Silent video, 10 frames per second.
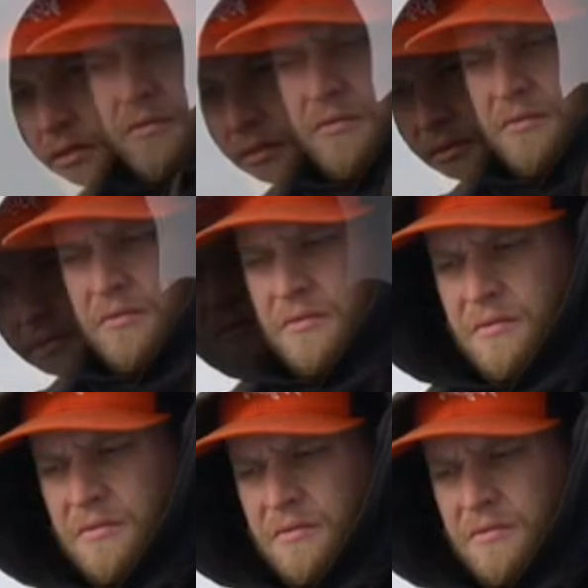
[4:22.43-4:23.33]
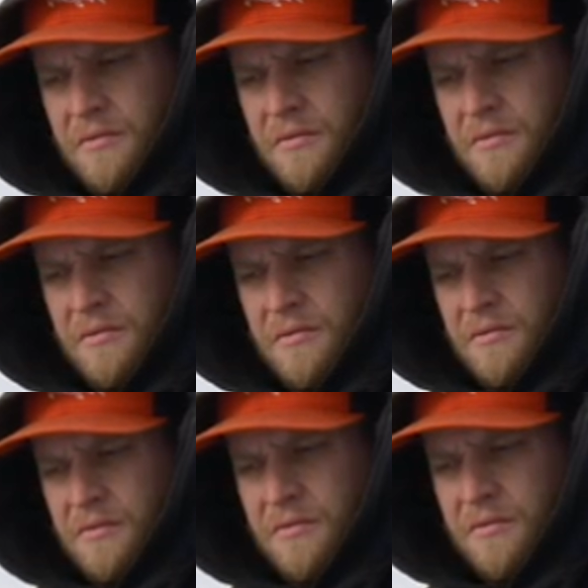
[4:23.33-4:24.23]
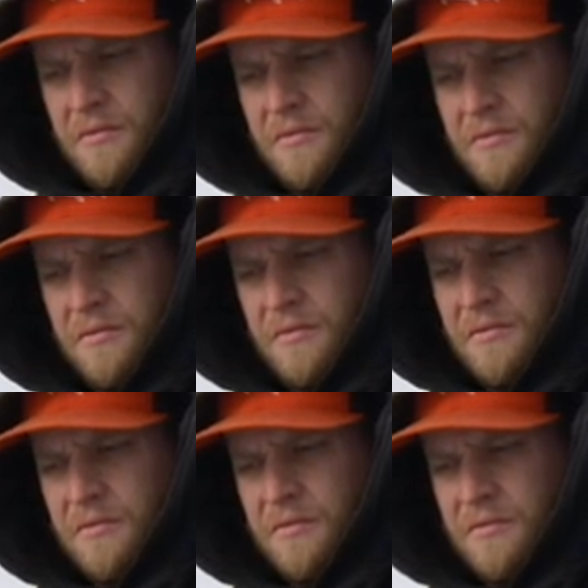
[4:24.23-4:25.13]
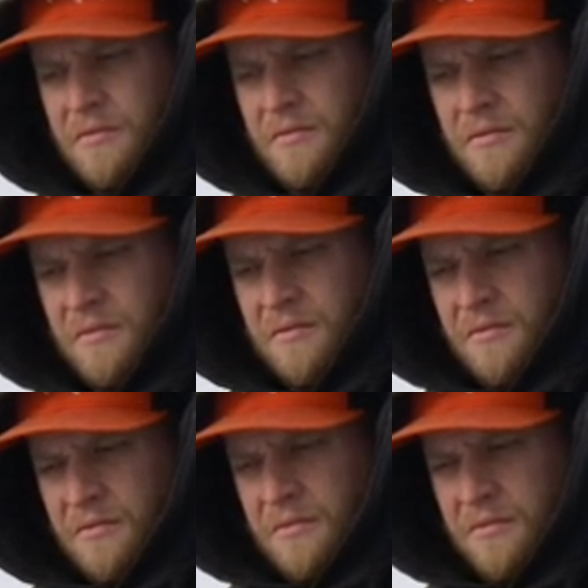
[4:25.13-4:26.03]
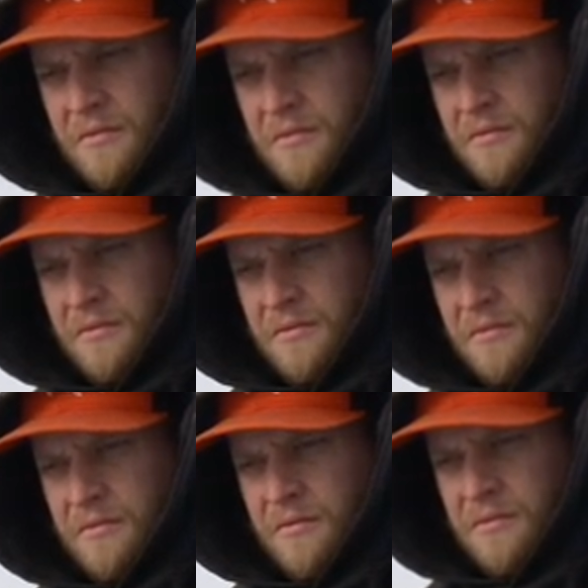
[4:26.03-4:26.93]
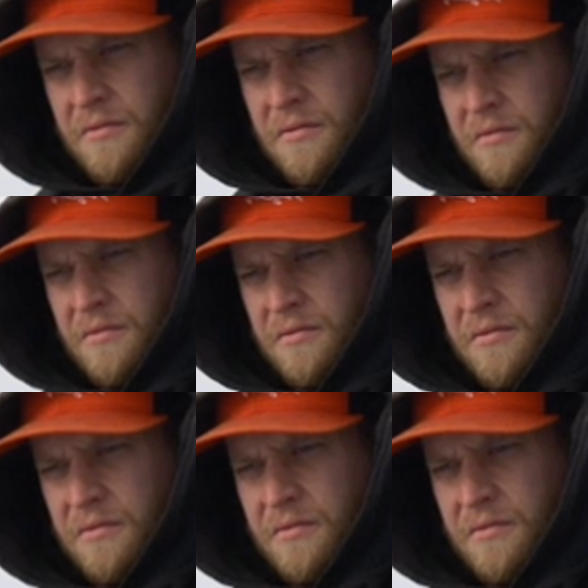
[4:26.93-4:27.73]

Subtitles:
[no speech]